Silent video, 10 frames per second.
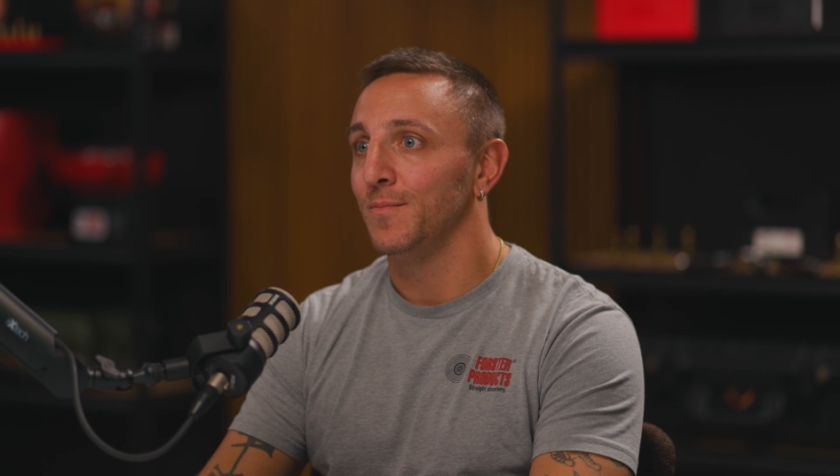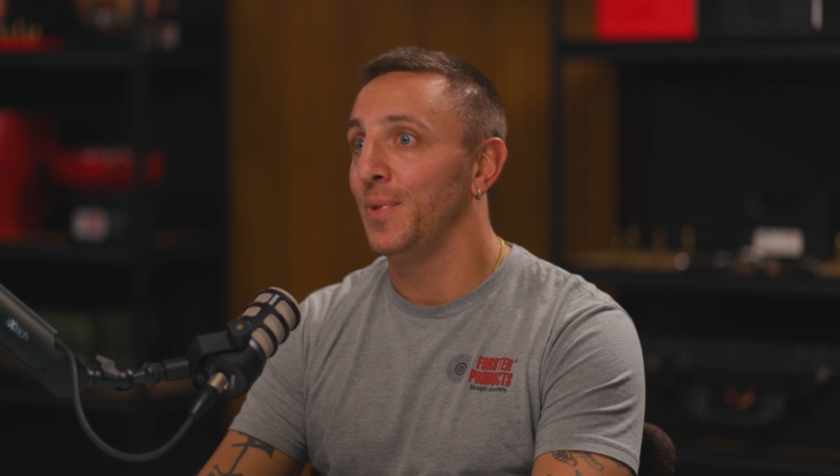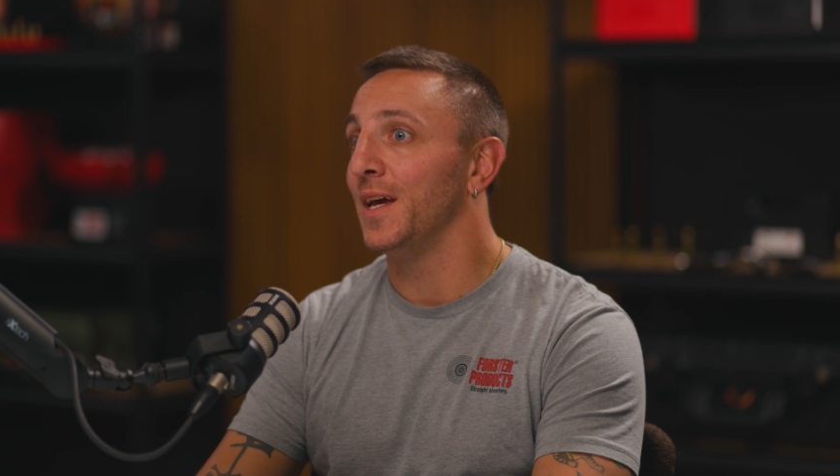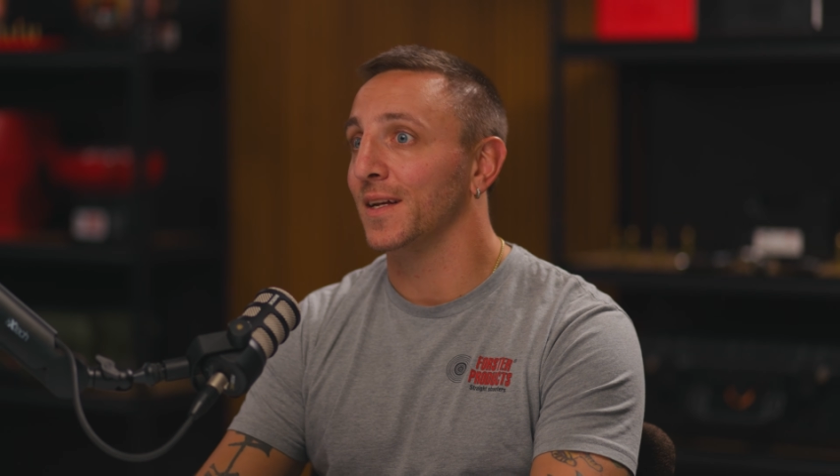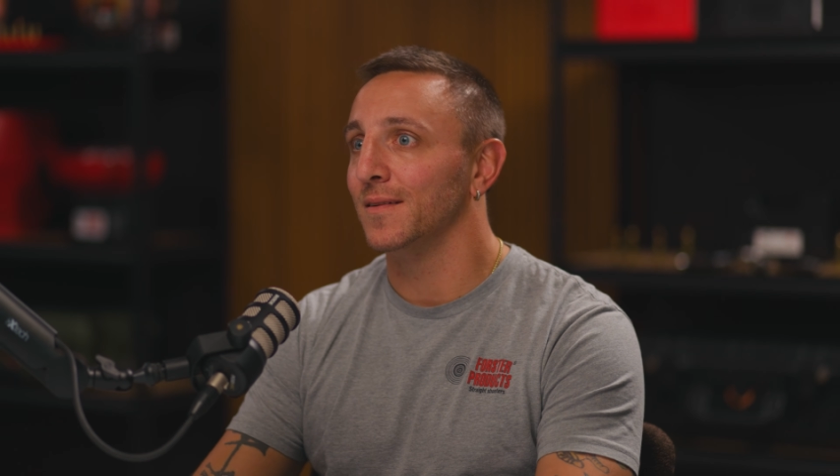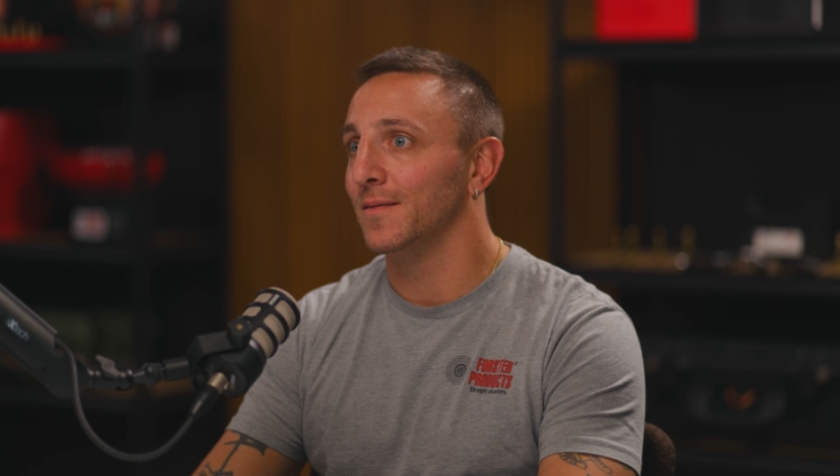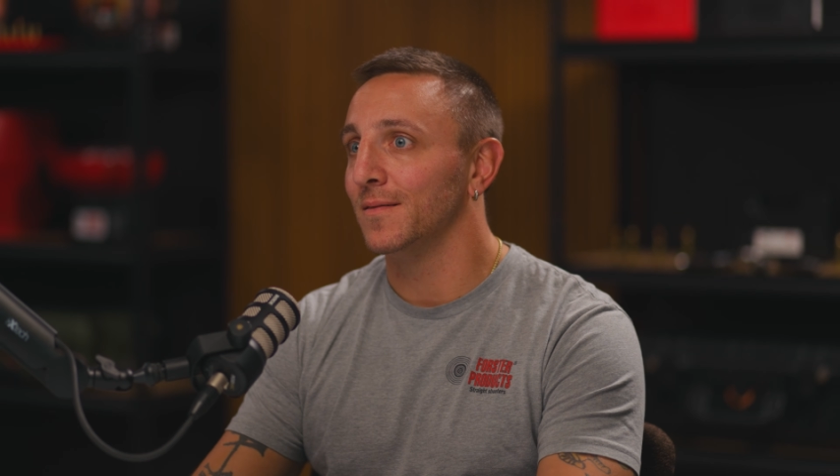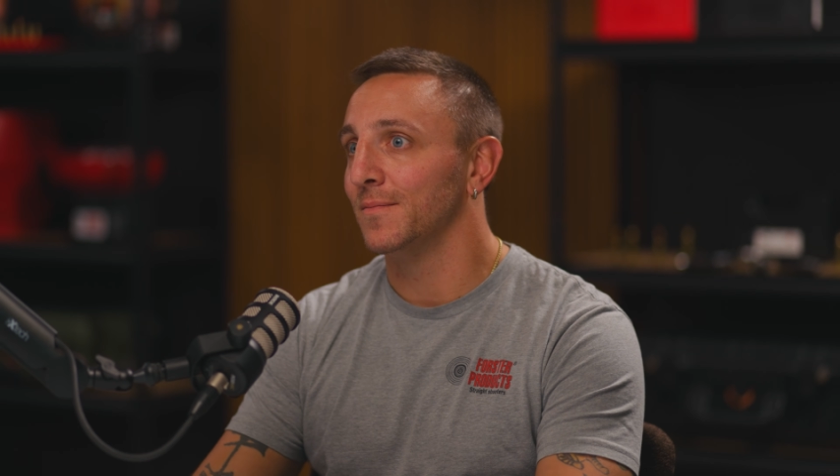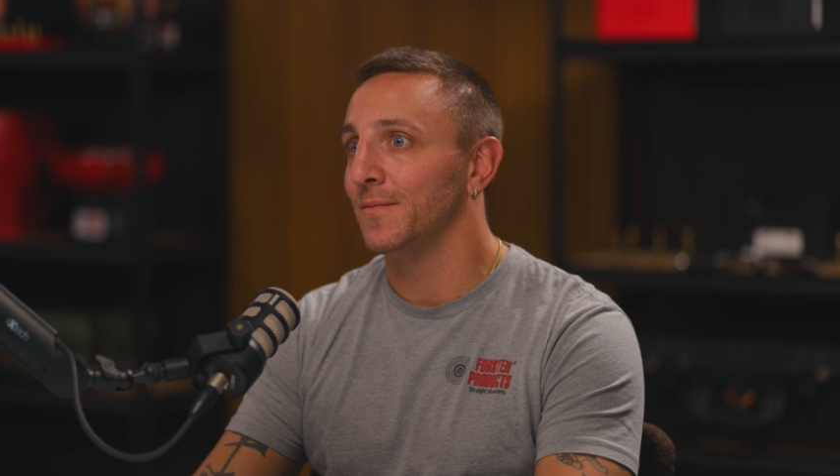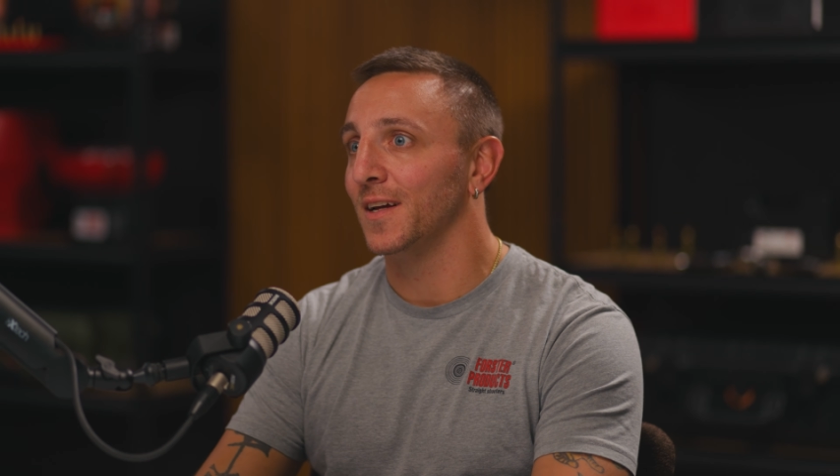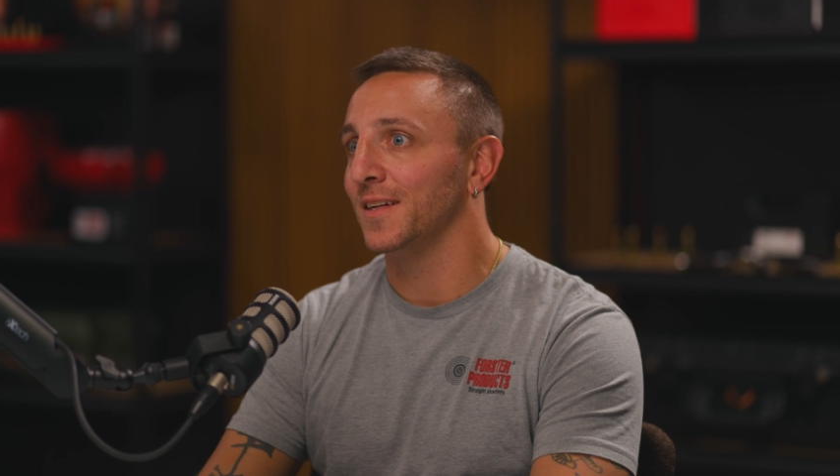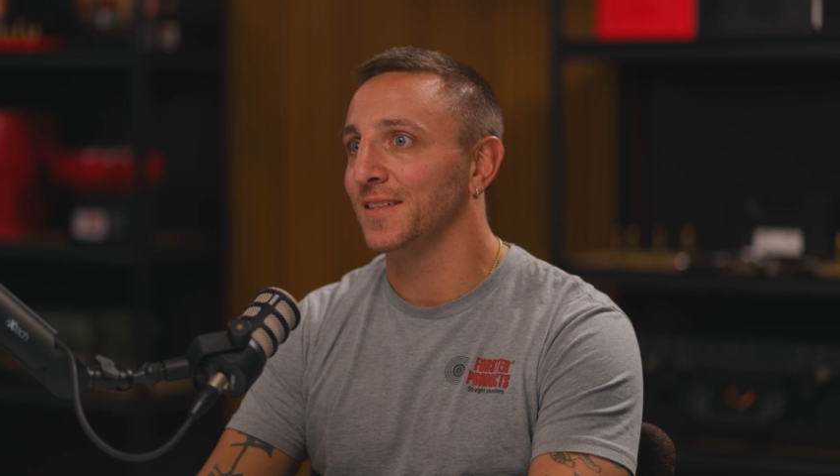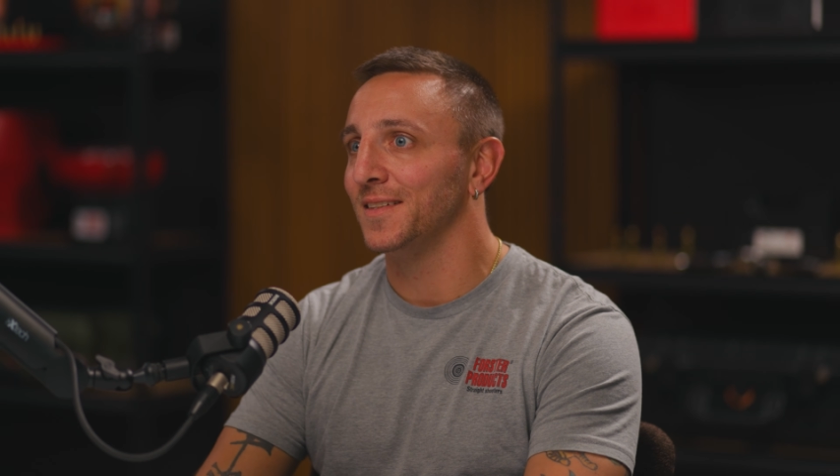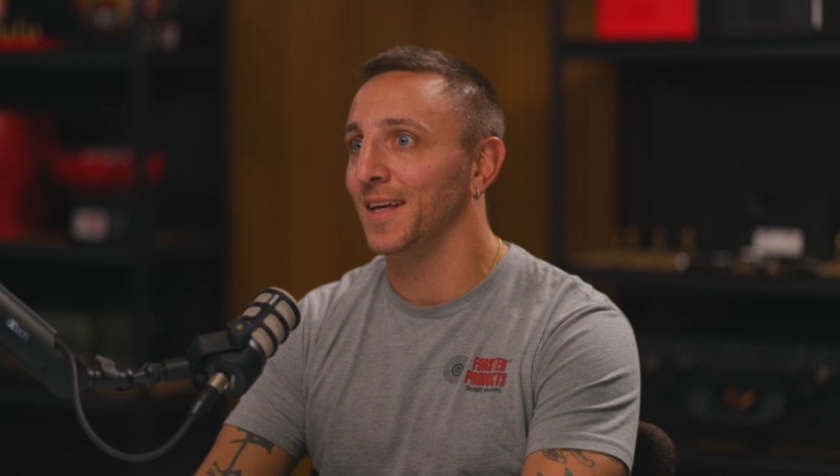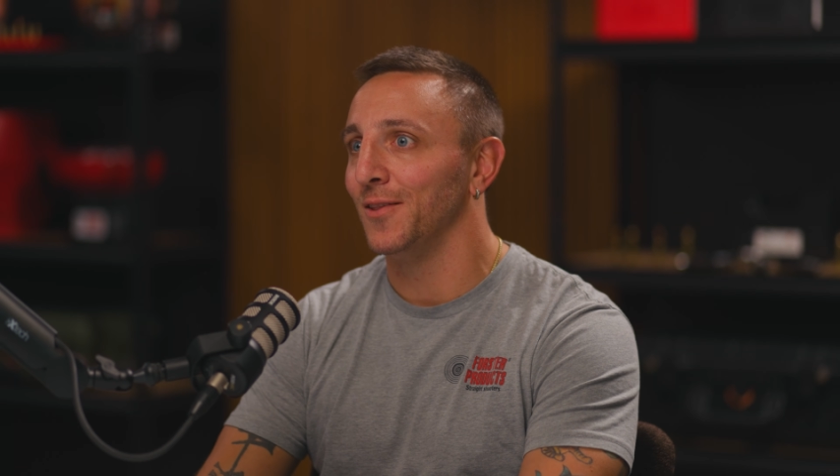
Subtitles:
pick, like I said,